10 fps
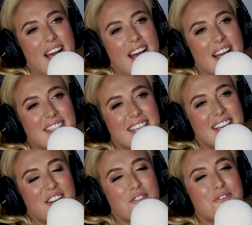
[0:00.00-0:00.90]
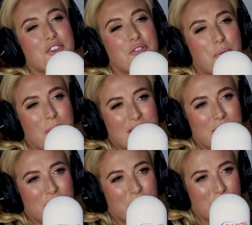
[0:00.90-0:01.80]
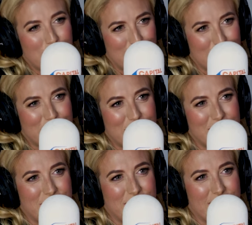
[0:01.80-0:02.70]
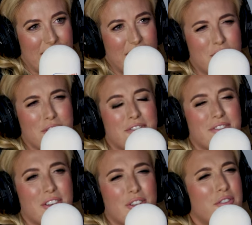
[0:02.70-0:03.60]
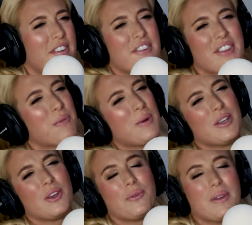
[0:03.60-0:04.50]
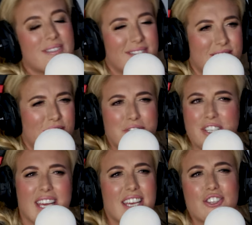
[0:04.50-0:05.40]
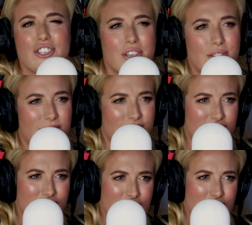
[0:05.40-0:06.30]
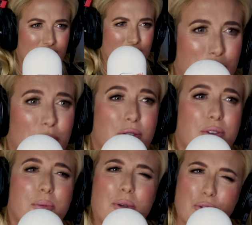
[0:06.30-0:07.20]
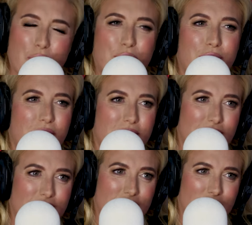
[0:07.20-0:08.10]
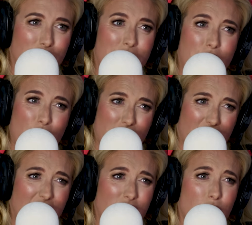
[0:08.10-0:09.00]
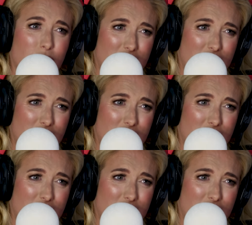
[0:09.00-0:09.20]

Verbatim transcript: I said I loved you for better or worse. And I love love everything we do and love to kiss you. Whoa. But to be truthful, when you're on your keto